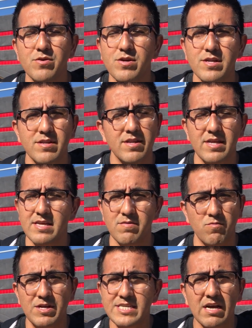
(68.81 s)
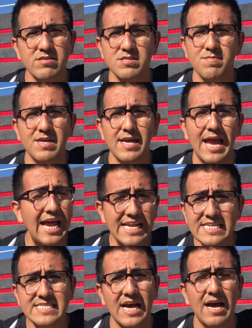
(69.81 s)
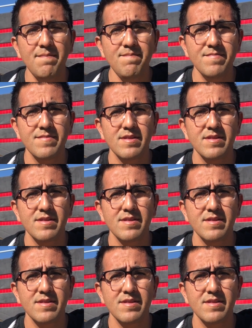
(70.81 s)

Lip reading: You could reach out to me anytime,